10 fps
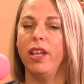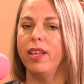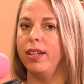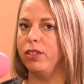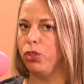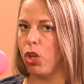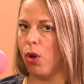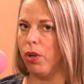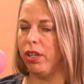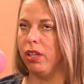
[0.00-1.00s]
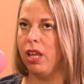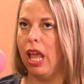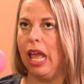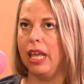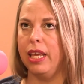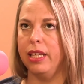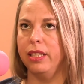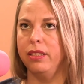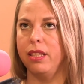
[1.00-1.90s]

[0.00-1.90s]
that is going is